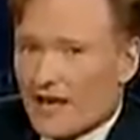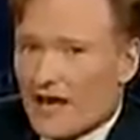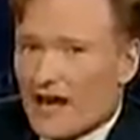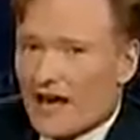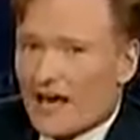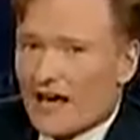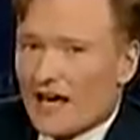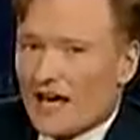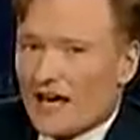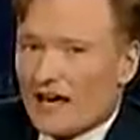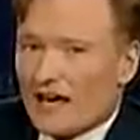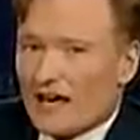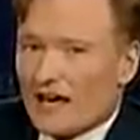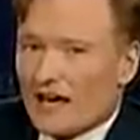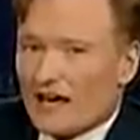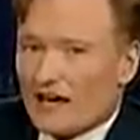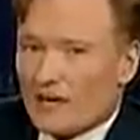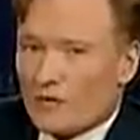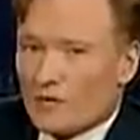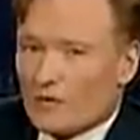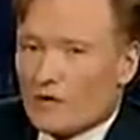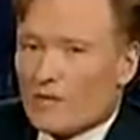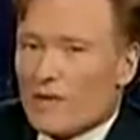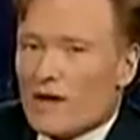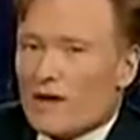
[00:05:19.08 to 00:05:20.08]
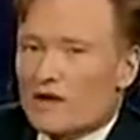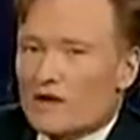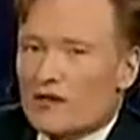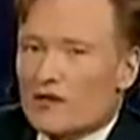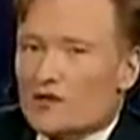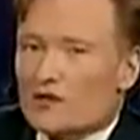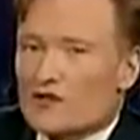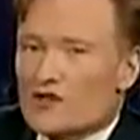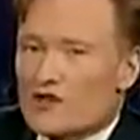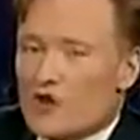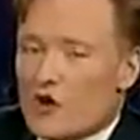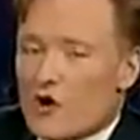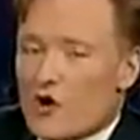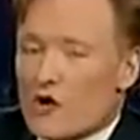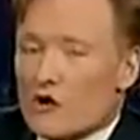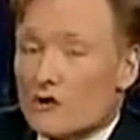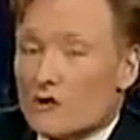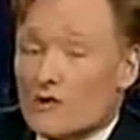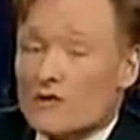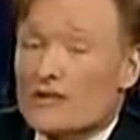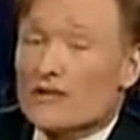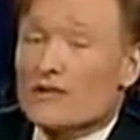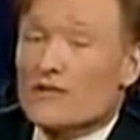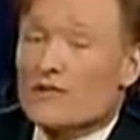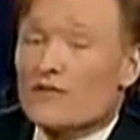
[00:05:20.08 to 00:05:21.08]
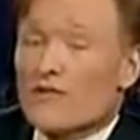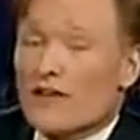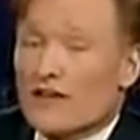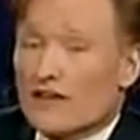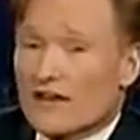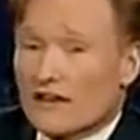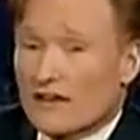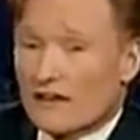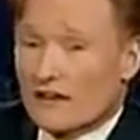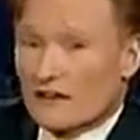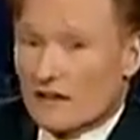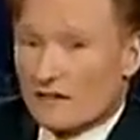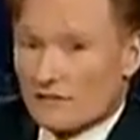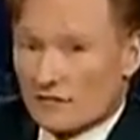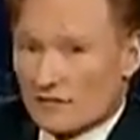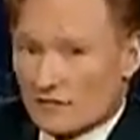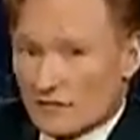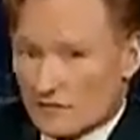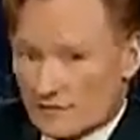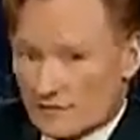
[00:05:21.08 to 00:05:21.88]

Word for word: Hey, uh, what about you, Joel? What are you thinking of?